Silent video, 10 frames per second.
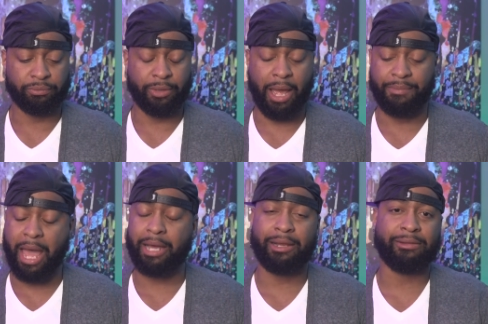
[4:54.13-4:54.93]
I'm
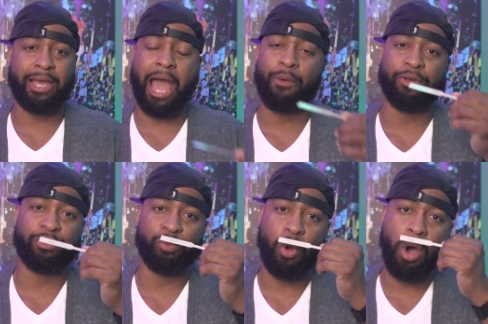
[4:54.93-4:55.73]
not going to say I
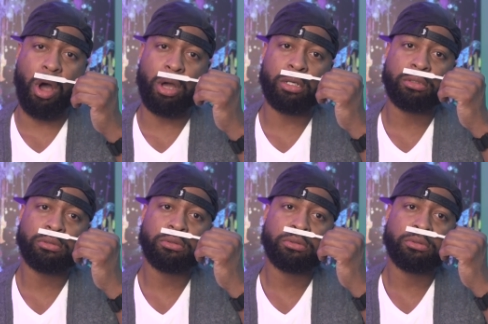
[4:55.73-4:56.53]
was wrong
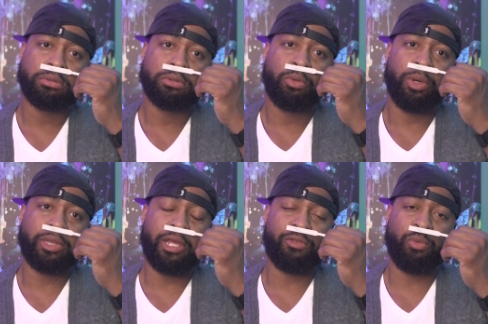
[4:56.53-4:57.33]
with
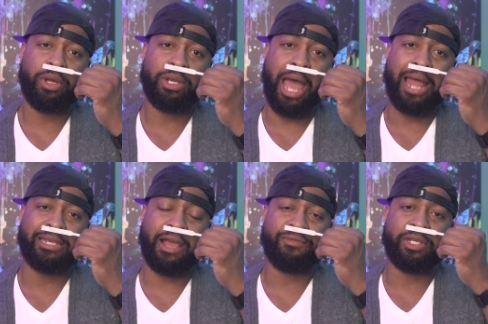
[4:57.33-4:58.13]
this one. I
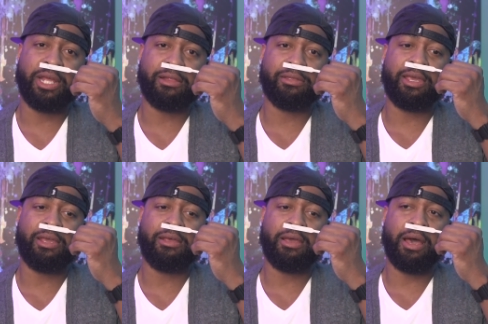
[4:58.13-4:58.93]
definitely did
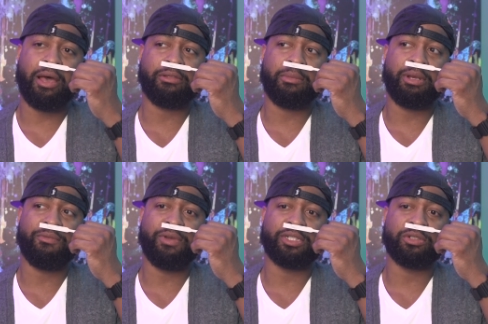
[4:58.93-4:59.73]
see some
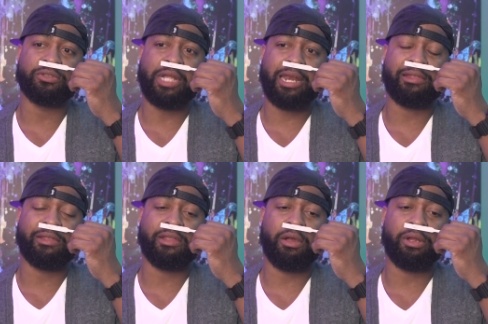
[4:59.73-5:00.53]
individuals, not
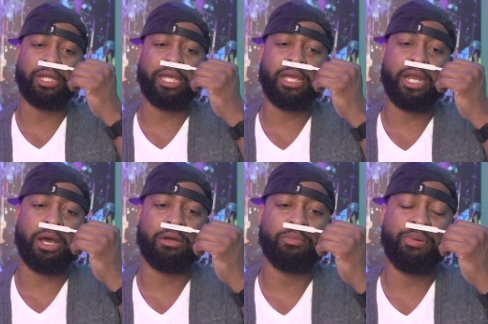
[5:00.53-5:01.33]
necessarily, you
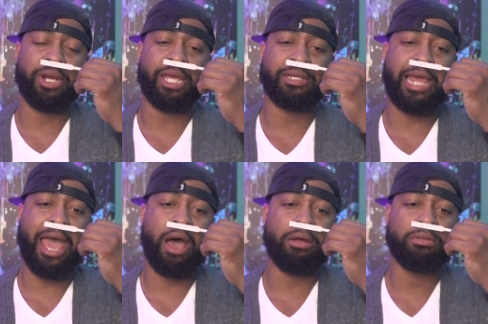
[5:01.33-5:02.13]
know, putting it
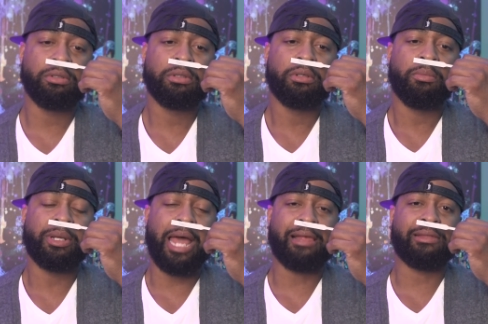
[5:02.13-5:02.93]
down, but
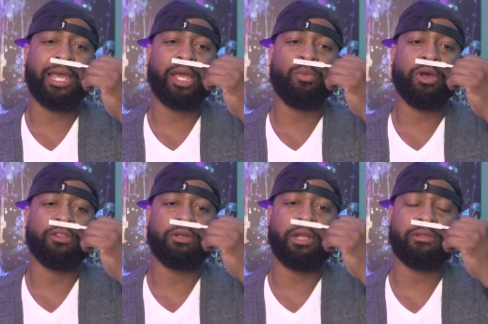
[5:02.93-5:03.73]
not saying it
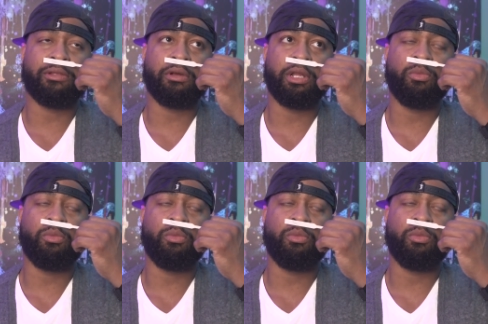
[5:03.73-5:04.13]
wasn't necessarily